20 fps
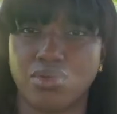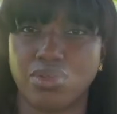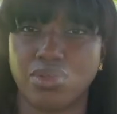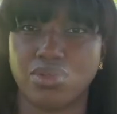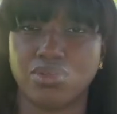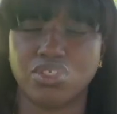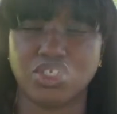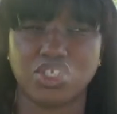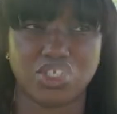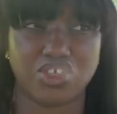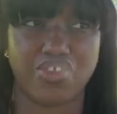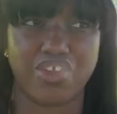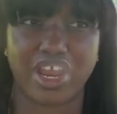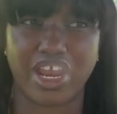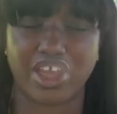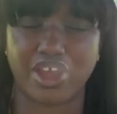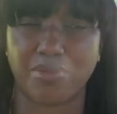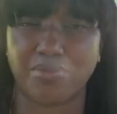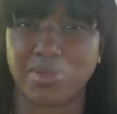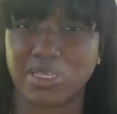just
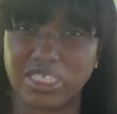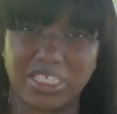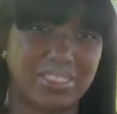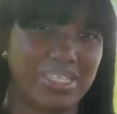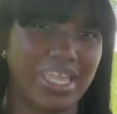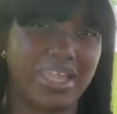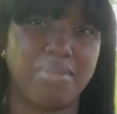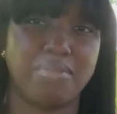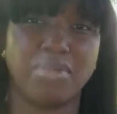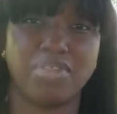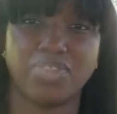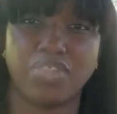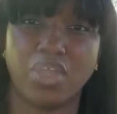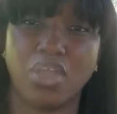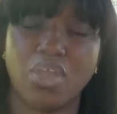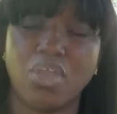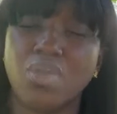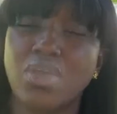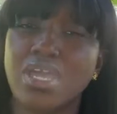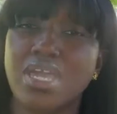created your business like a month
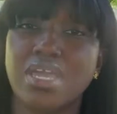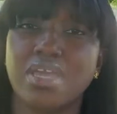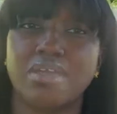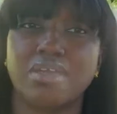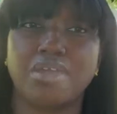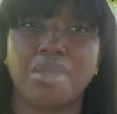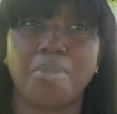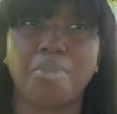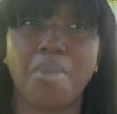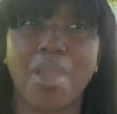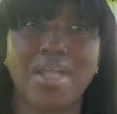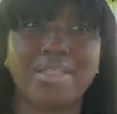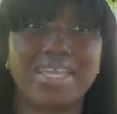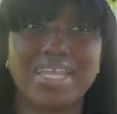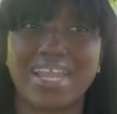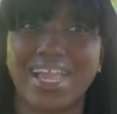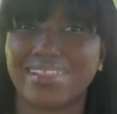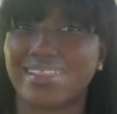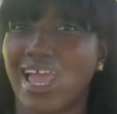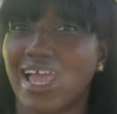ago, you're
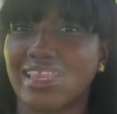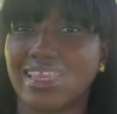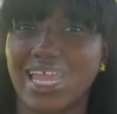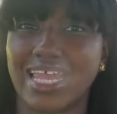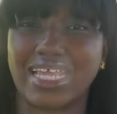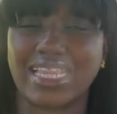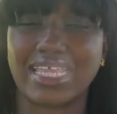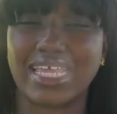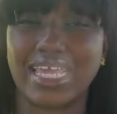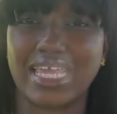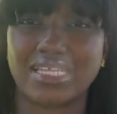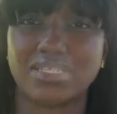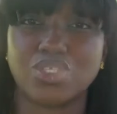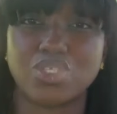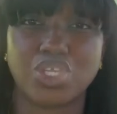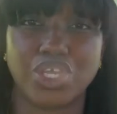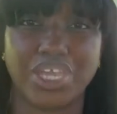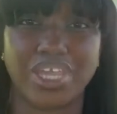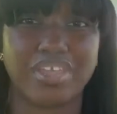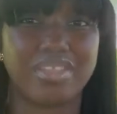probably not that likely
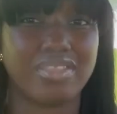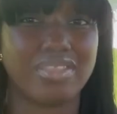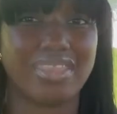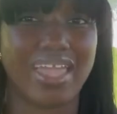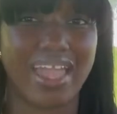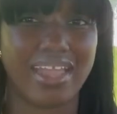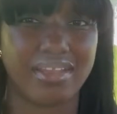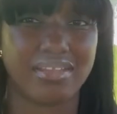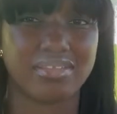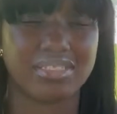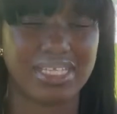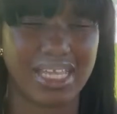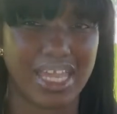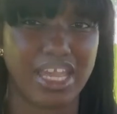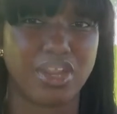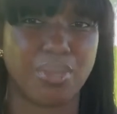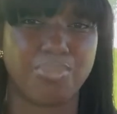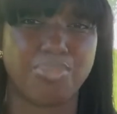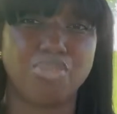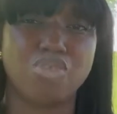to get
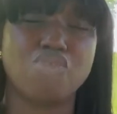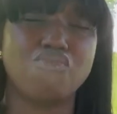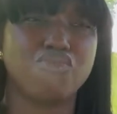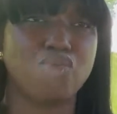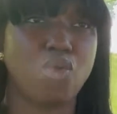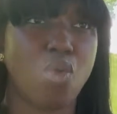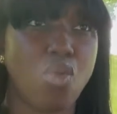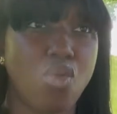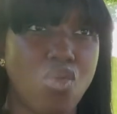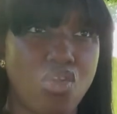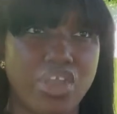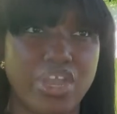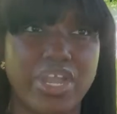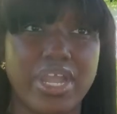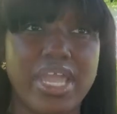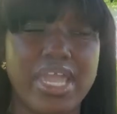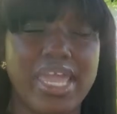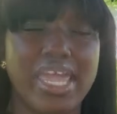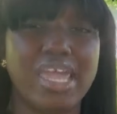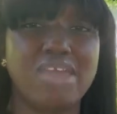approved,
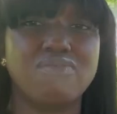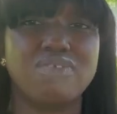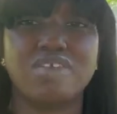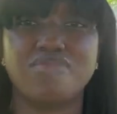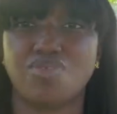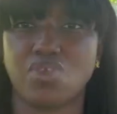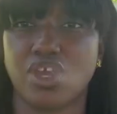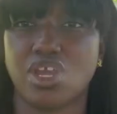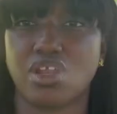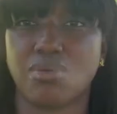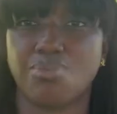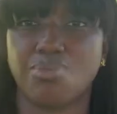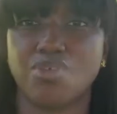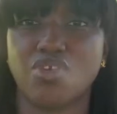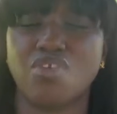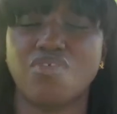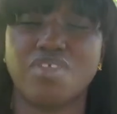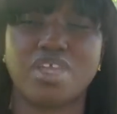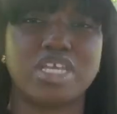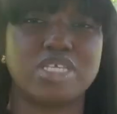or even if you get
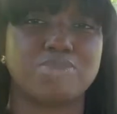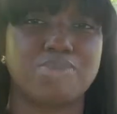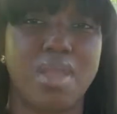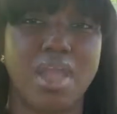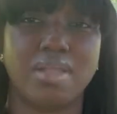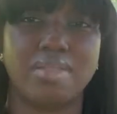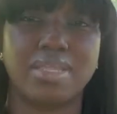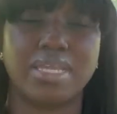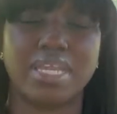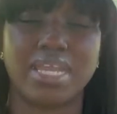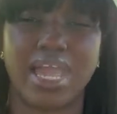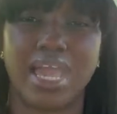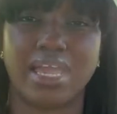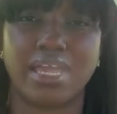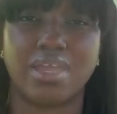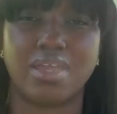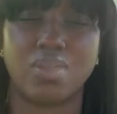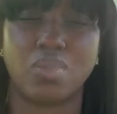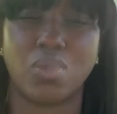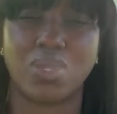approved, it's probably
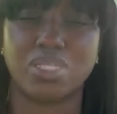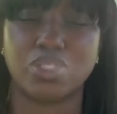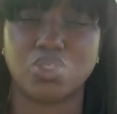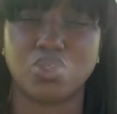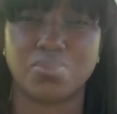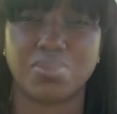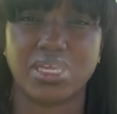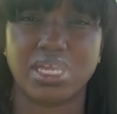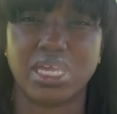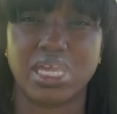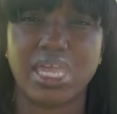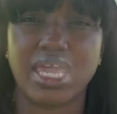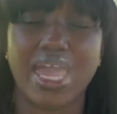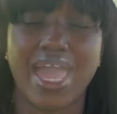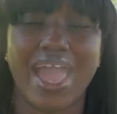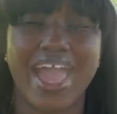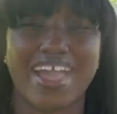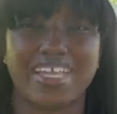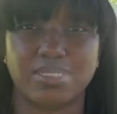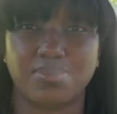not going to be
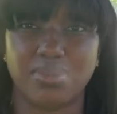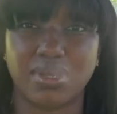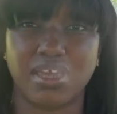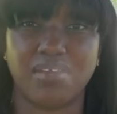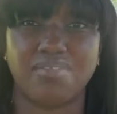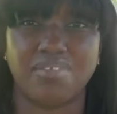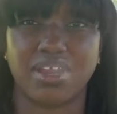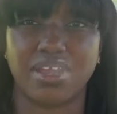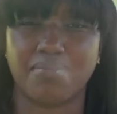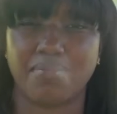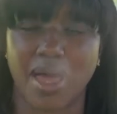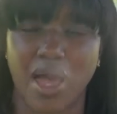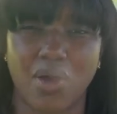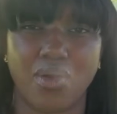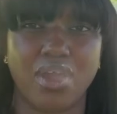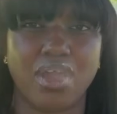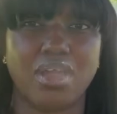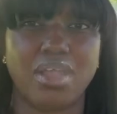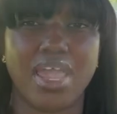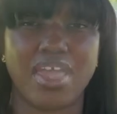as big of an
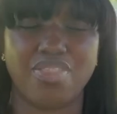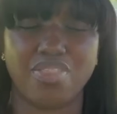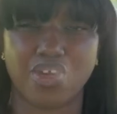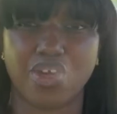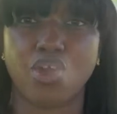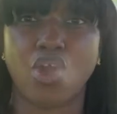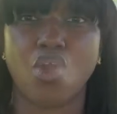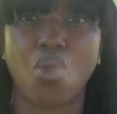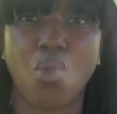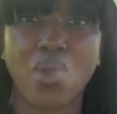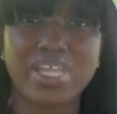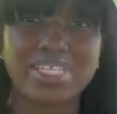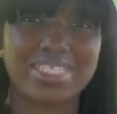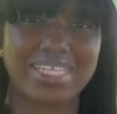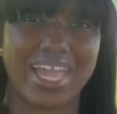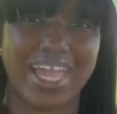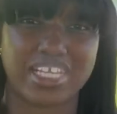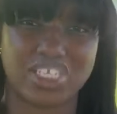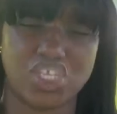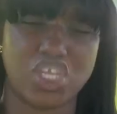amount. And they're going
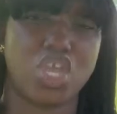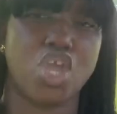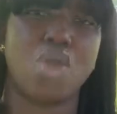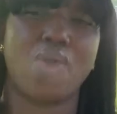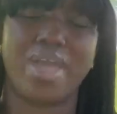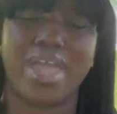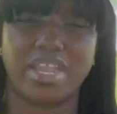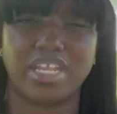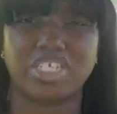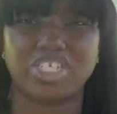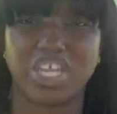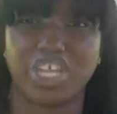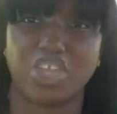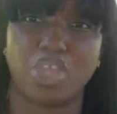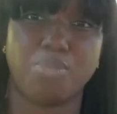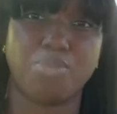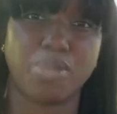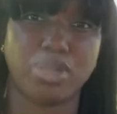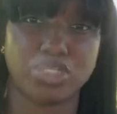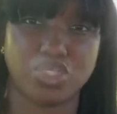to actually go ahead and check
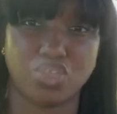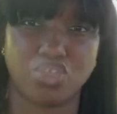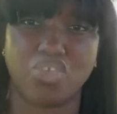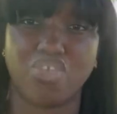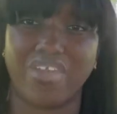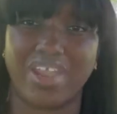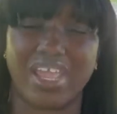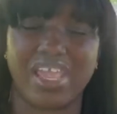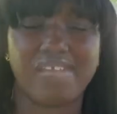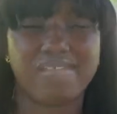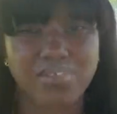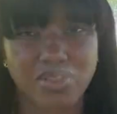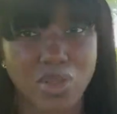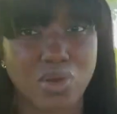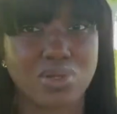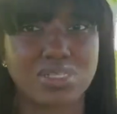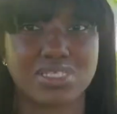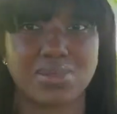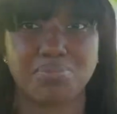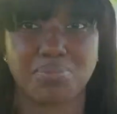your personal credit. Even
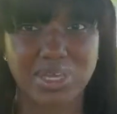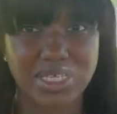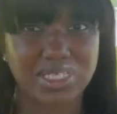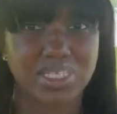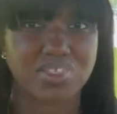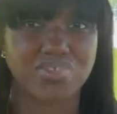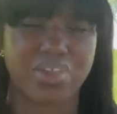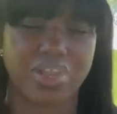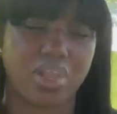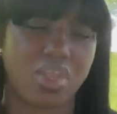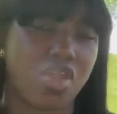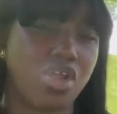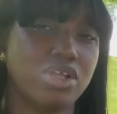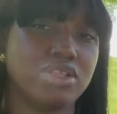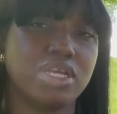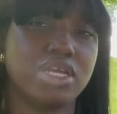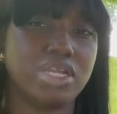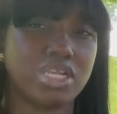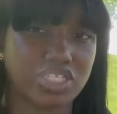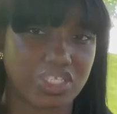though it's a business credit
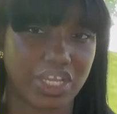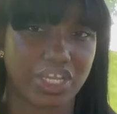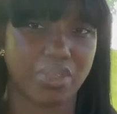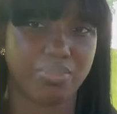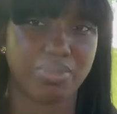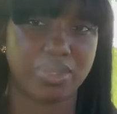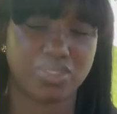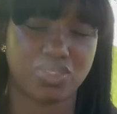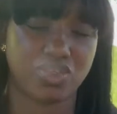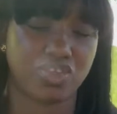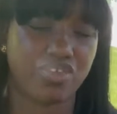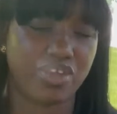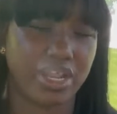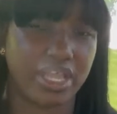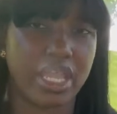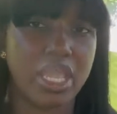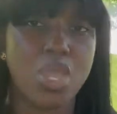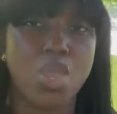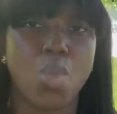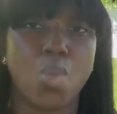card, they're going to check your personal
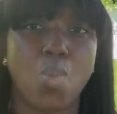credit.